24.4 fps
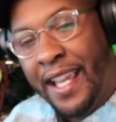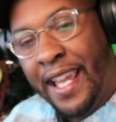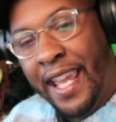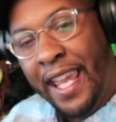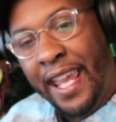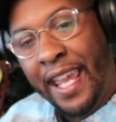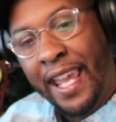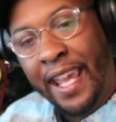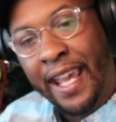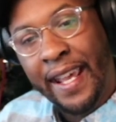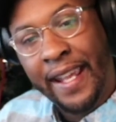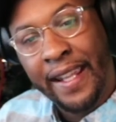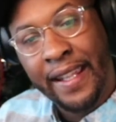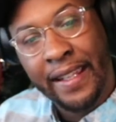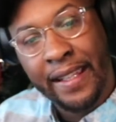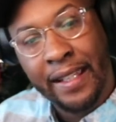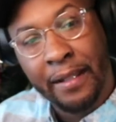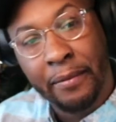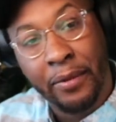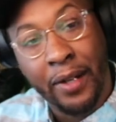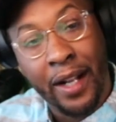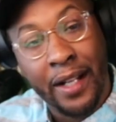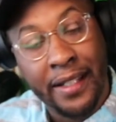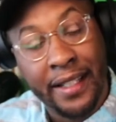And
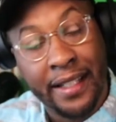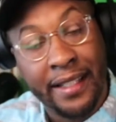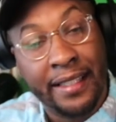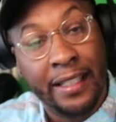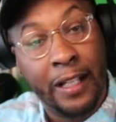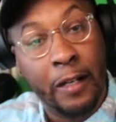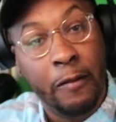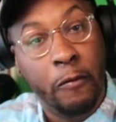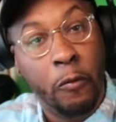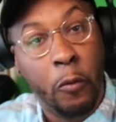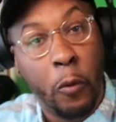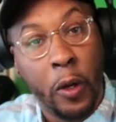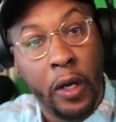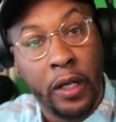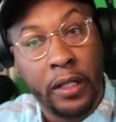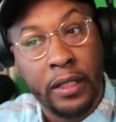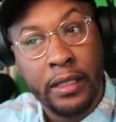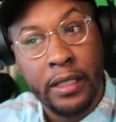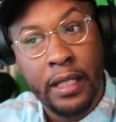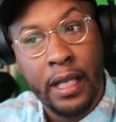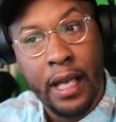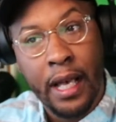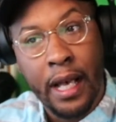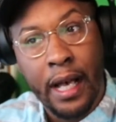the project itself
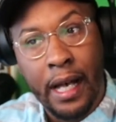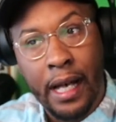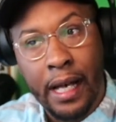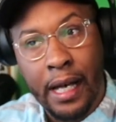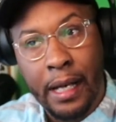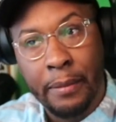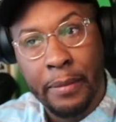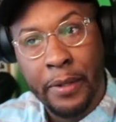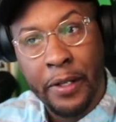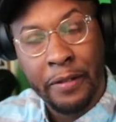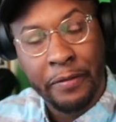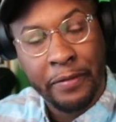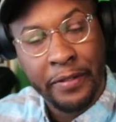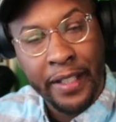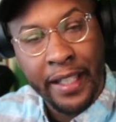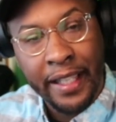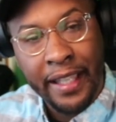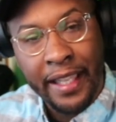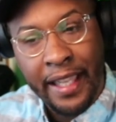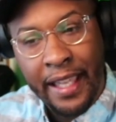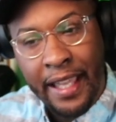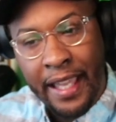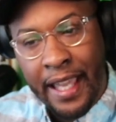worked beautifully.